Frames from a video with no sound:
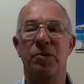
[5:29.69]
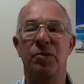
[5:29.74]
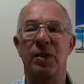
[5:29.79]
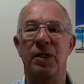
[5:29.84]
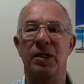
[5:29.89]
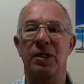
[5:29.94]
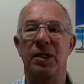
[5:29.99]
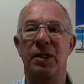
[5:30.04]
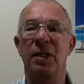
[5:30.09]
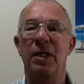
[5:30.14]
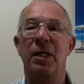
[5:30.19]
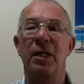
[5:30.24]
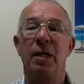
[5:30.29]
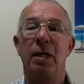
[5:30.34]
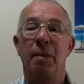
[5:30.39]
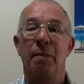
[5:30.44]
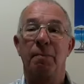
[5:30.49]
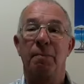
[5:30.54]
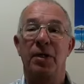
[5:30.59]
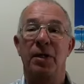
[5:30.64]
other
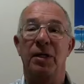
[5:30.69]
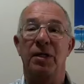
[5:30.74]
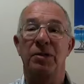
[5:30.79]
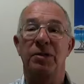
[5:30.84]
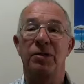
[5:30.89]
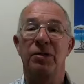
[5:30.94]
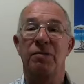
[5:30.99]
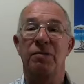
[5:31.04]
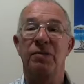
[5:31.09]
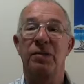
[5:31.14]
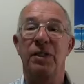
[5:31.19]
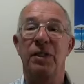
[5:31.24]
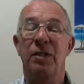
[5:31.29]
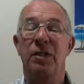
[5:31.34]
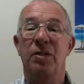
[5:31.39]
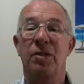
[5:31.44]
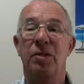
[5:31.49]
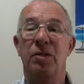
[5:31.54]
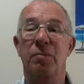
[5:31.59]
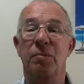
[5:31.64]
parts of the
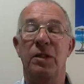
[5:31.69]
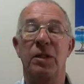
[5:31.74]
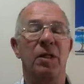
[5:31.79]
economy.